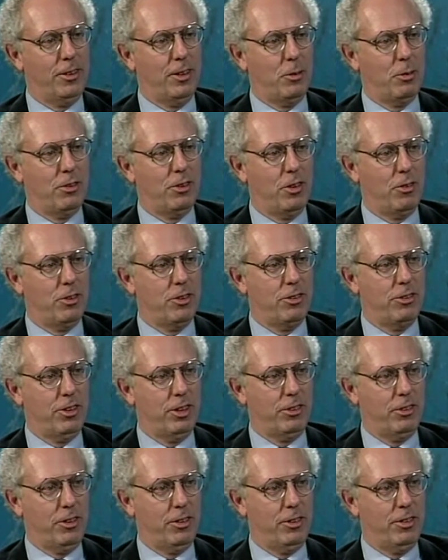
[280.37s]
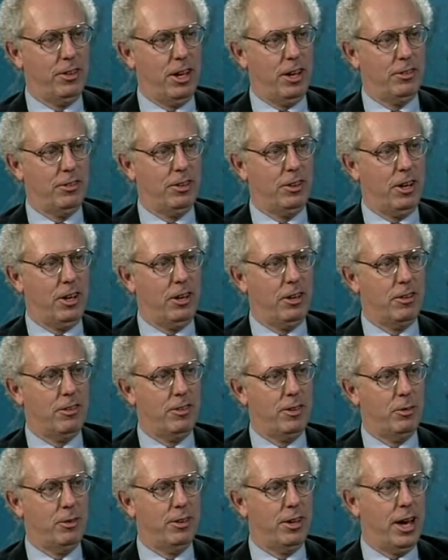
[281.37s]
there was over $600,000
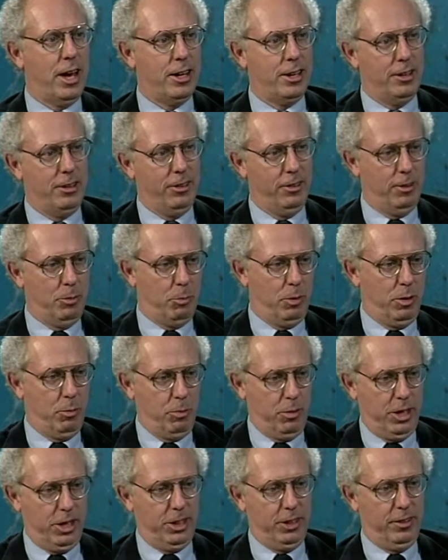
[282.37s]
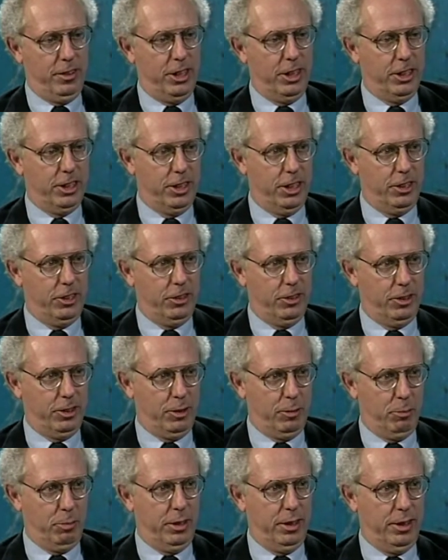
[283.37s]
that was added to the appropriation of the legislature to
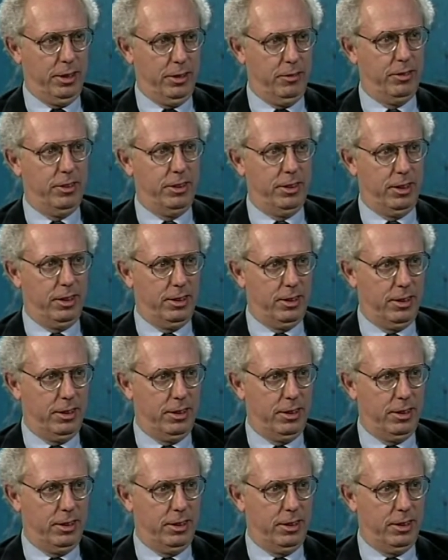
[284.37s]
complete the facility.